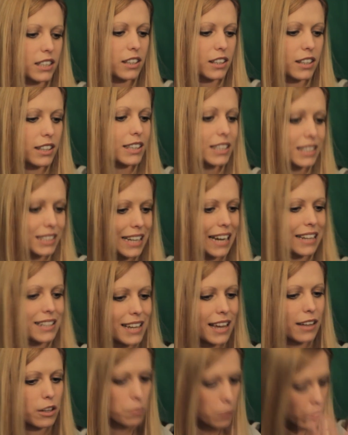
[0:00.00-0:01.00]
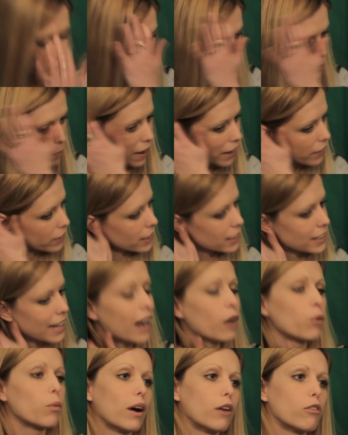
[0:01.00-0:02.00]
the thing that stands out the most about it is
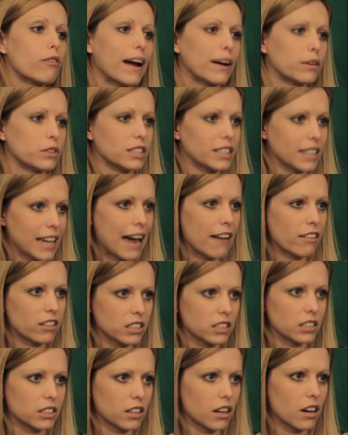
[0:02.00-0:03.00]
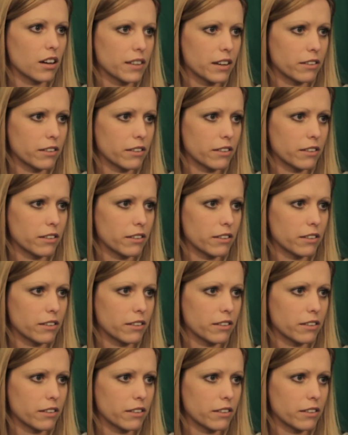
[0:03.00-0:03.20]
how well rounded the characters are.